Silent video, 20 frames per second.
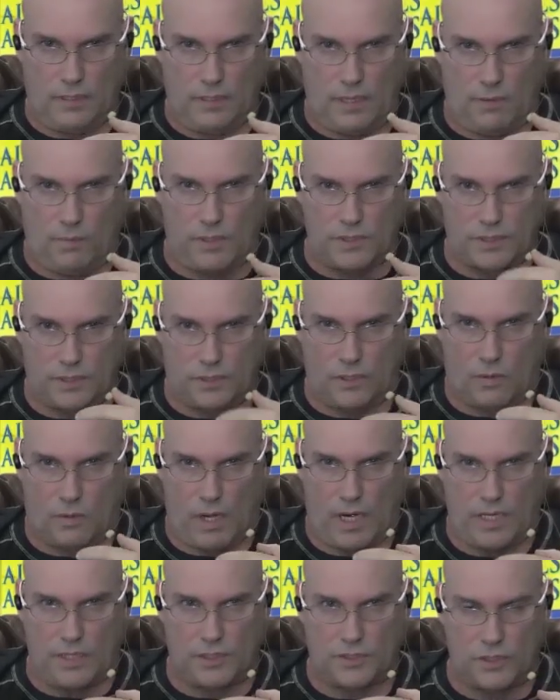it wasn't
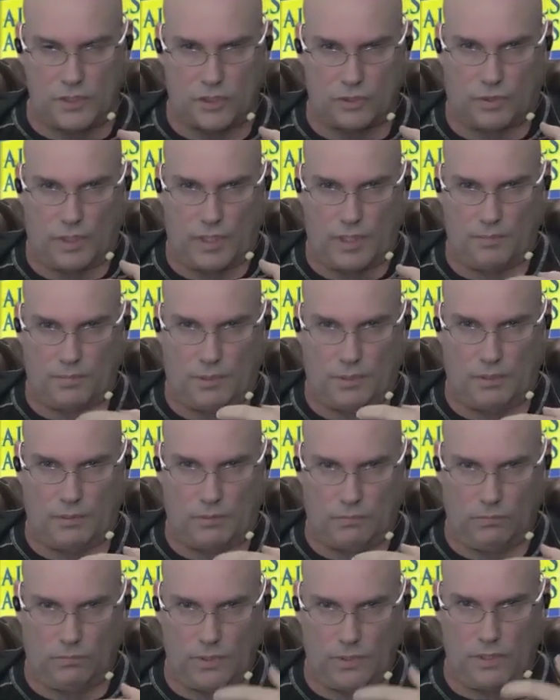quite as
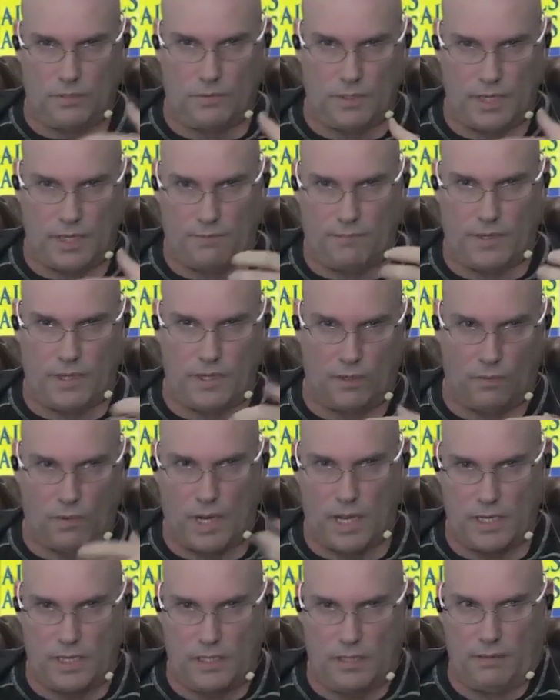enjoyable when you were giving it
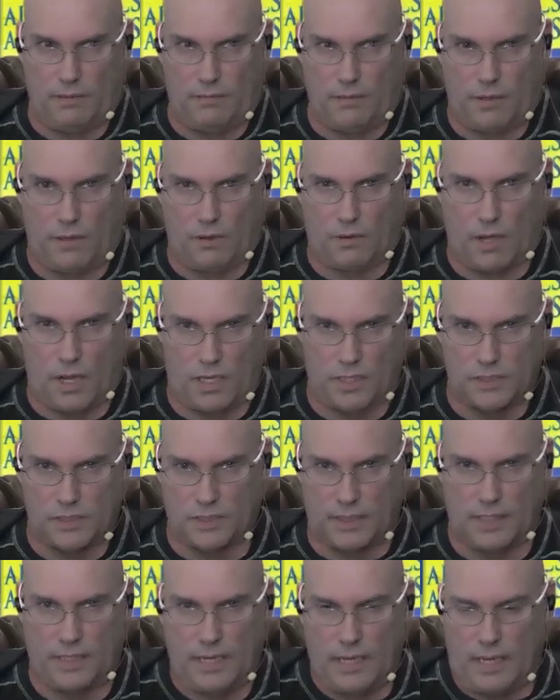away, you know,
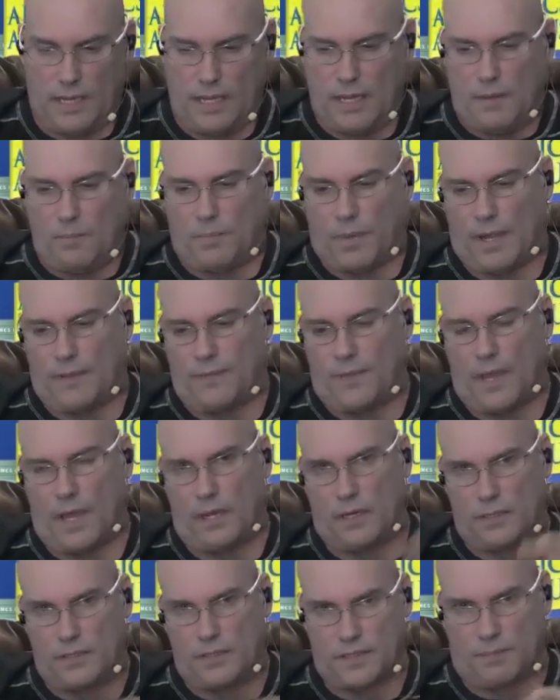honestly. But
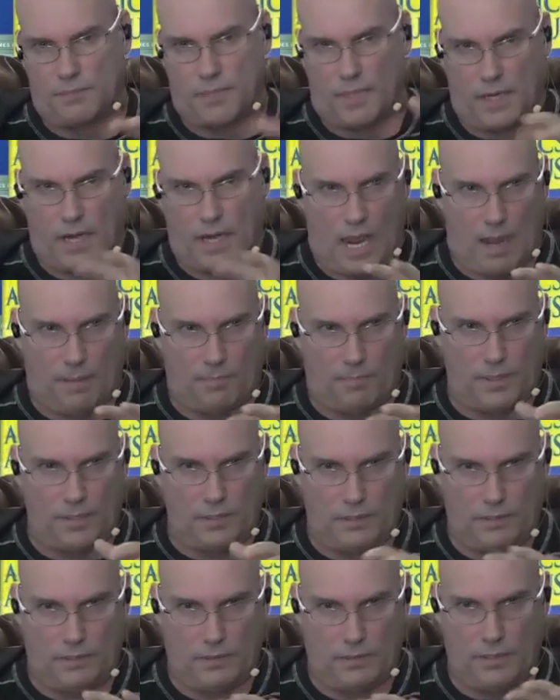then something
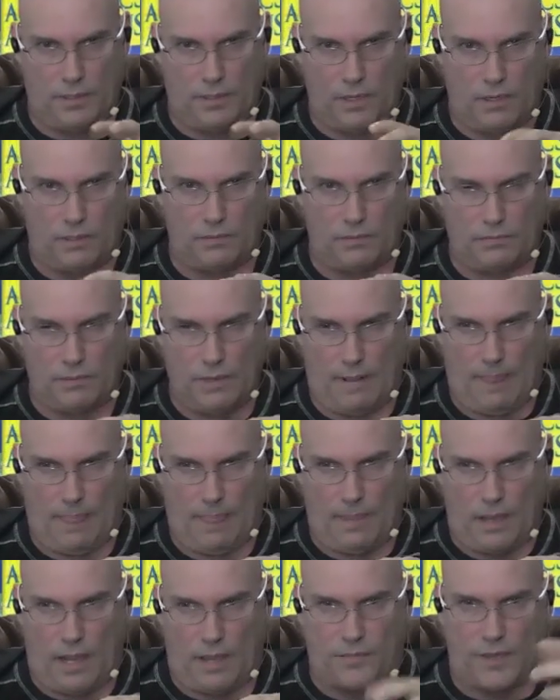happened, you know,
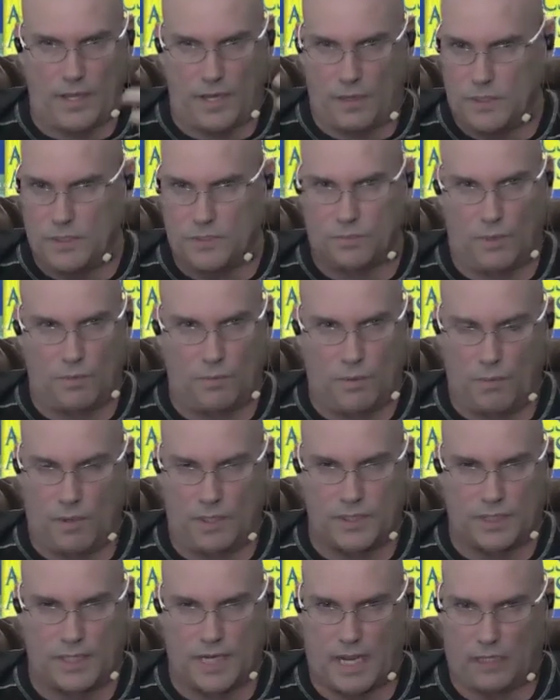I think it was when we
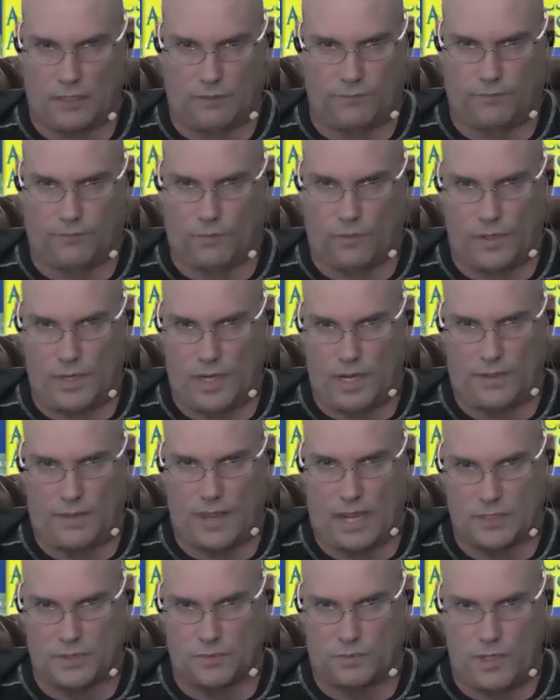went to California.
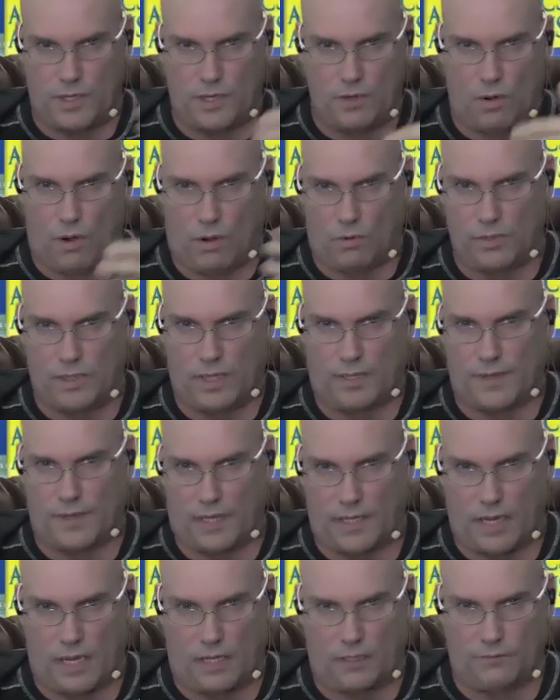That's when you owned it.
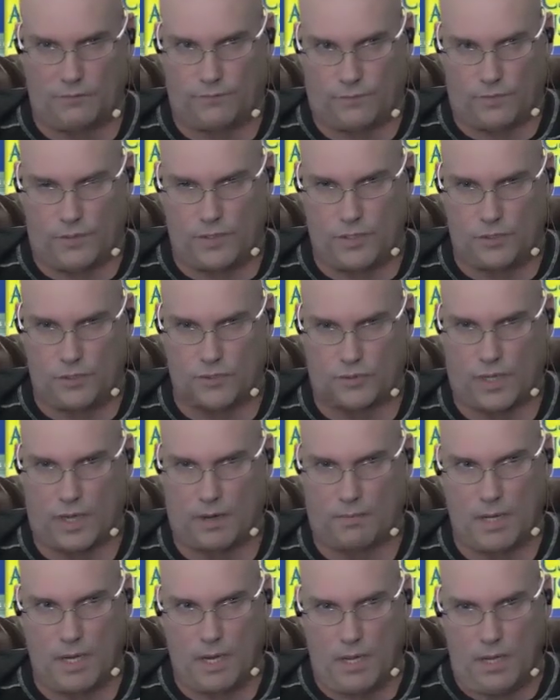That California
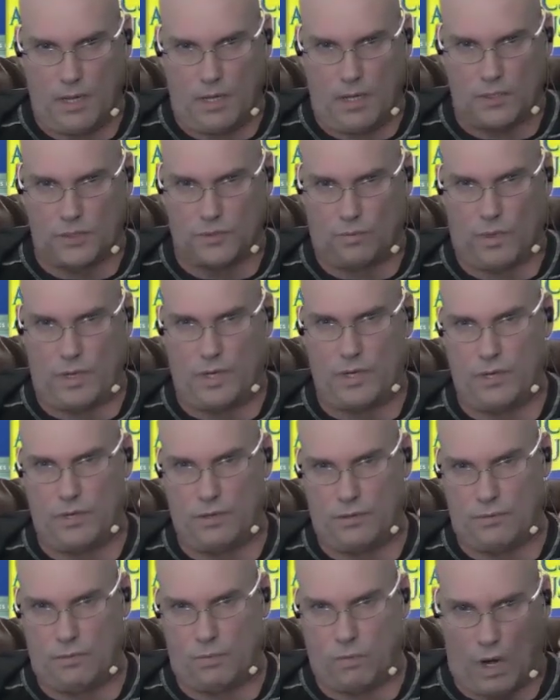trip is when
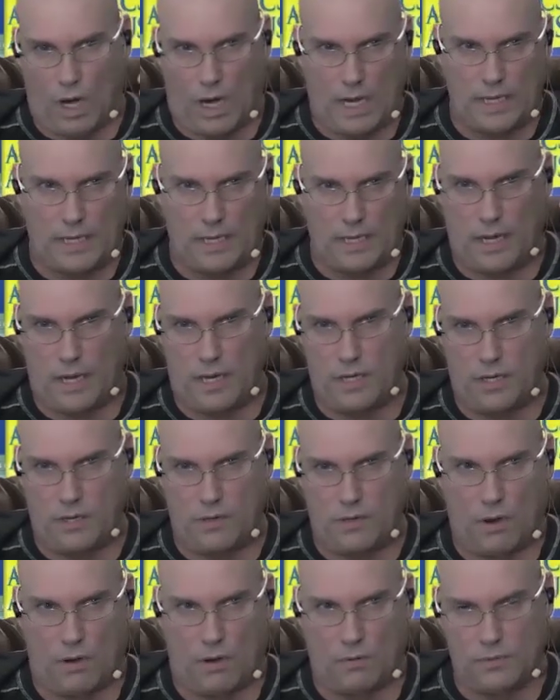you won and
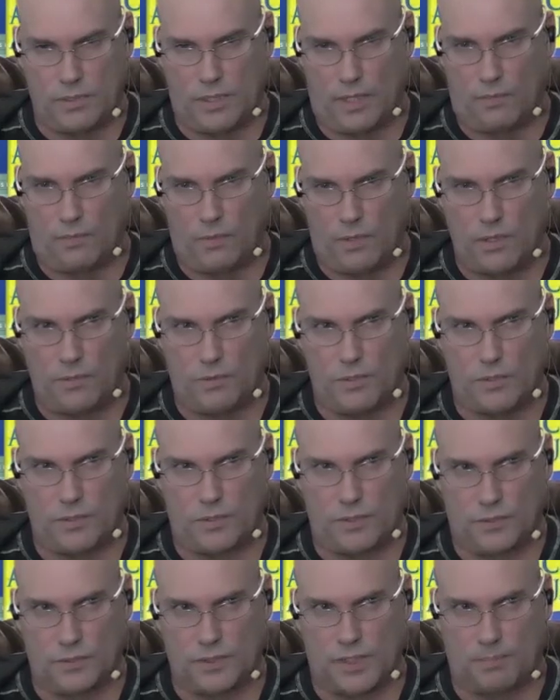you owned it. When you were
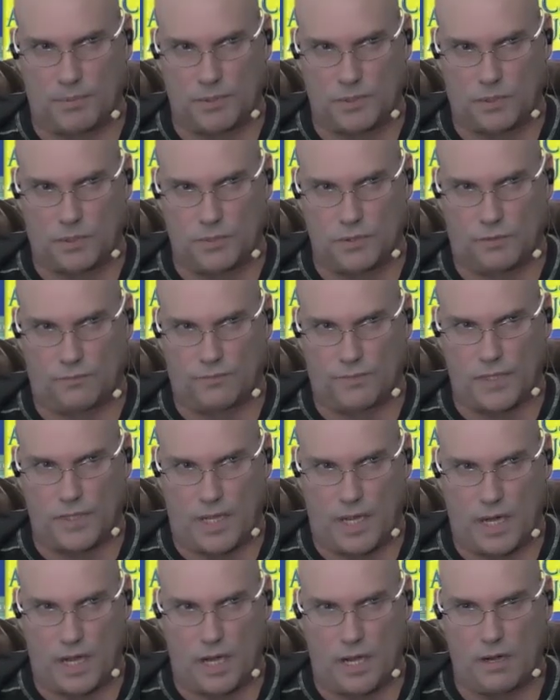doing those episodes over
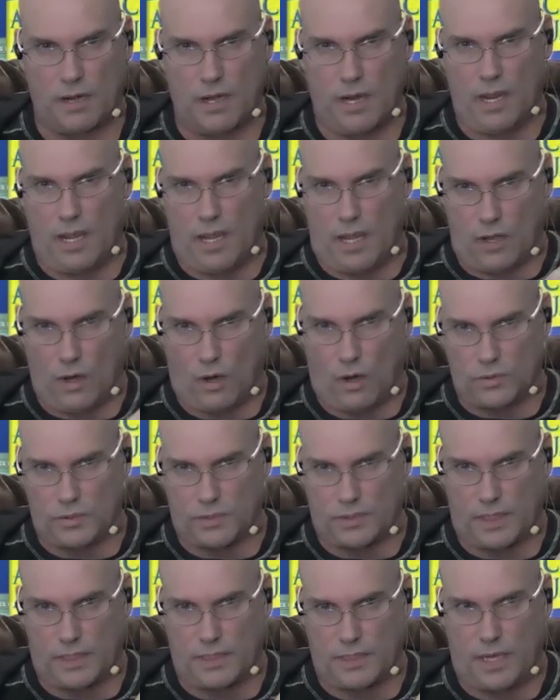there and
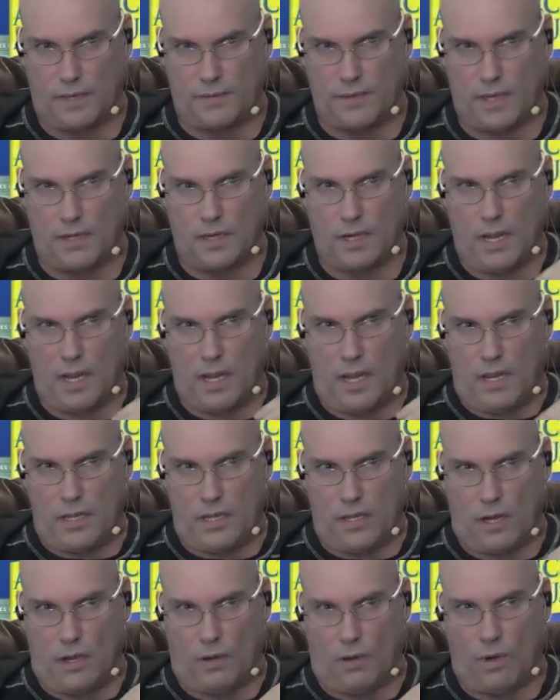hosting, and then,
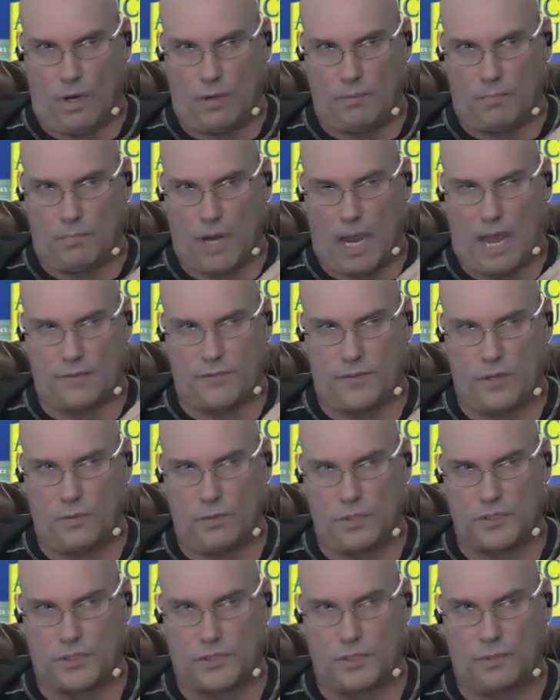you know, what Matthew
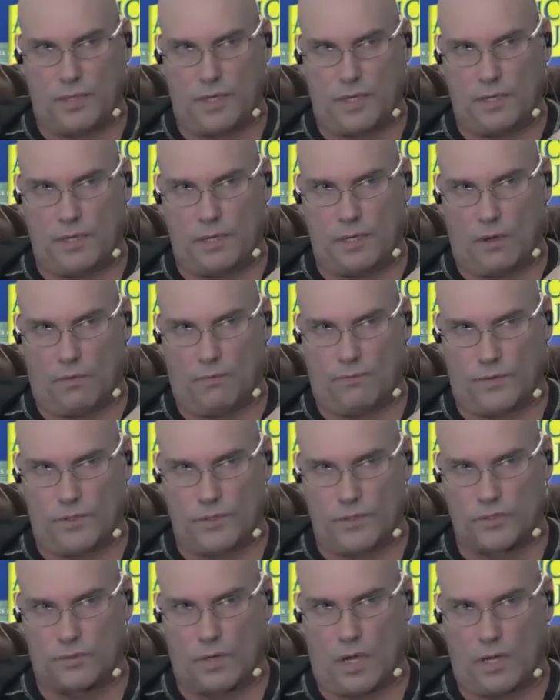was doing over in
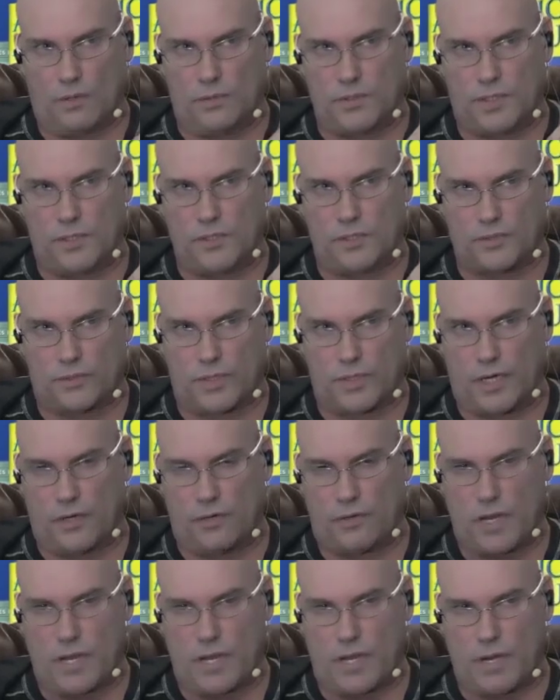Toronto didn't
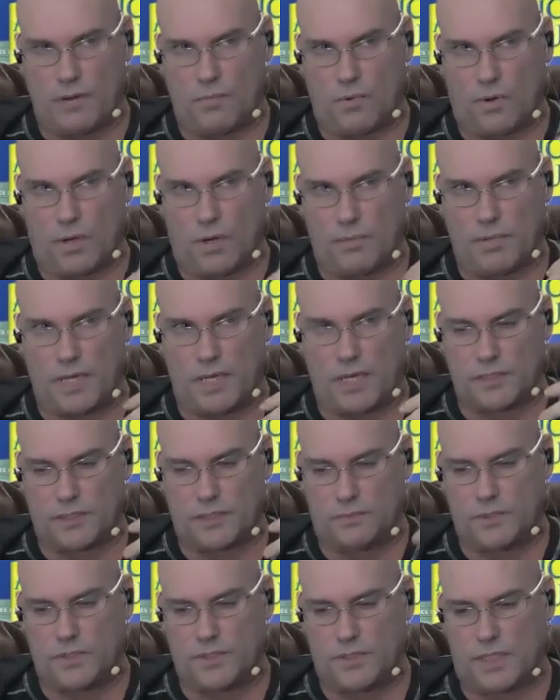trigger you anymore because it
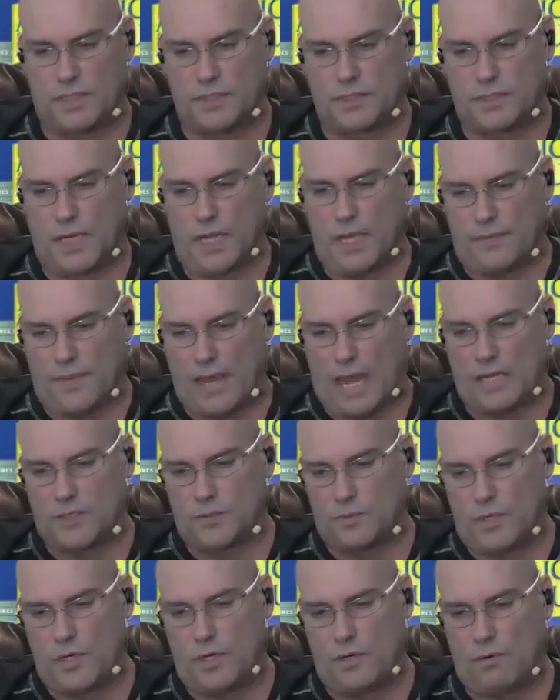was just, that's
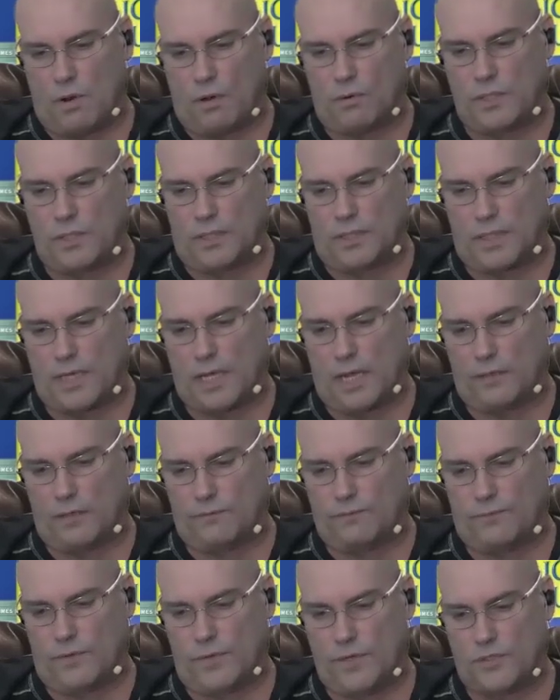when you owned it, the
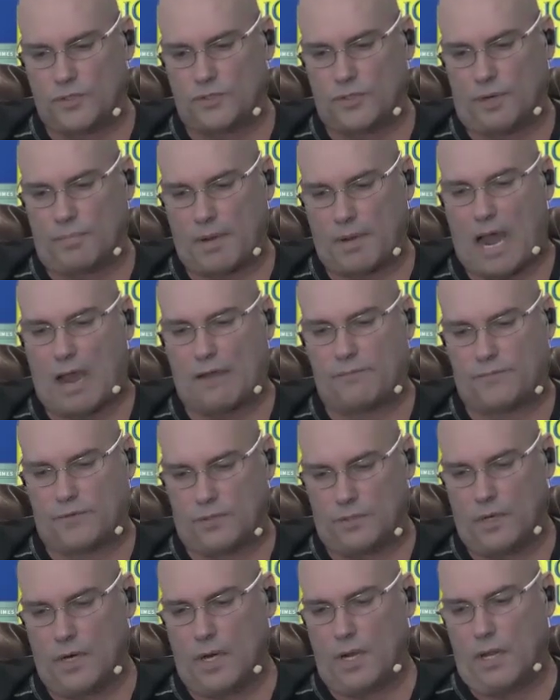California trip,
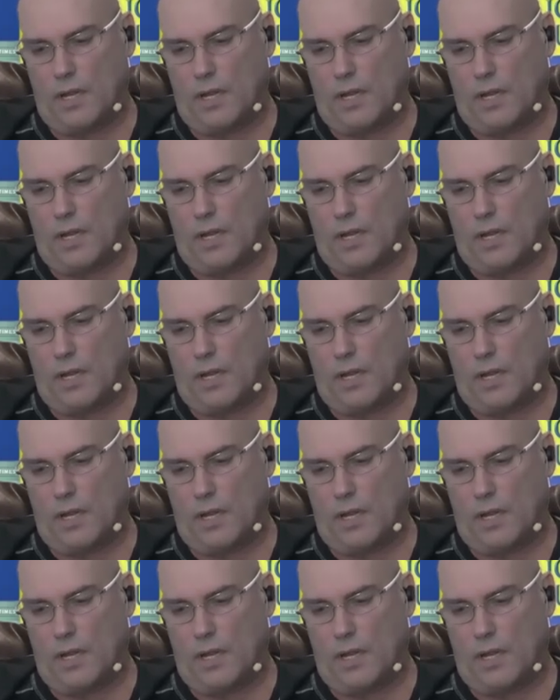after